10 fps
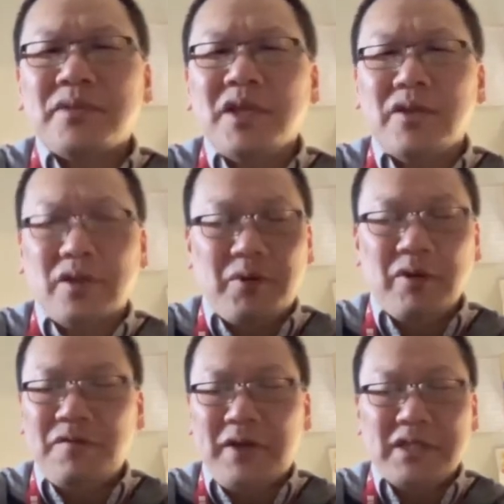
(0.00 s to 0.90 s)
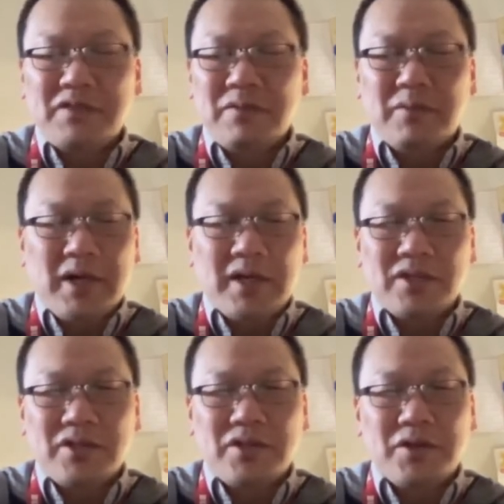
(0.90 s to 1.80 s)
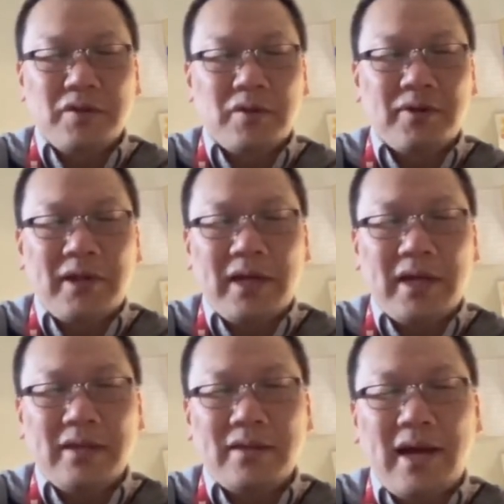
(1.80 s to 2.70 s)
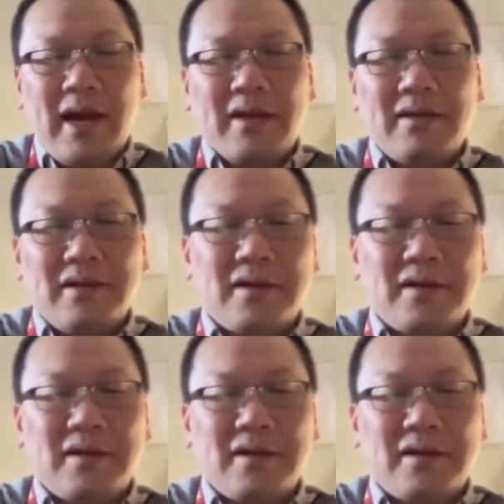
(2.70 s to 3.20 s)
they're both fans of Among Us, so they'll play that.